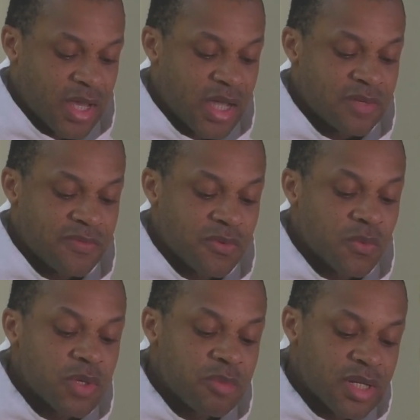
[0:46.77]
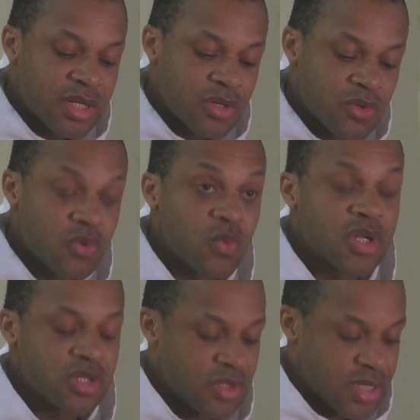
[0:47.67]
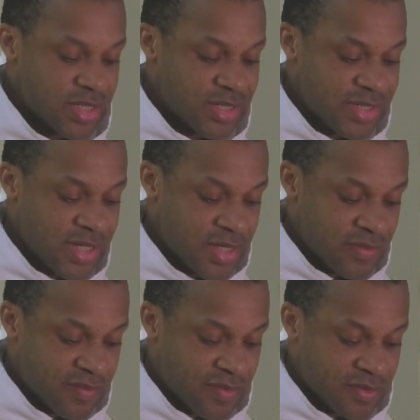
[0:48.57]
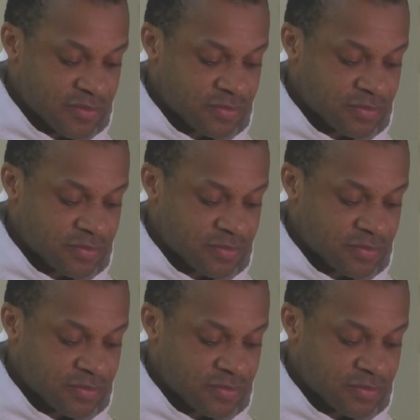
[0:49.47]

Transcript: and for women who want to conceive.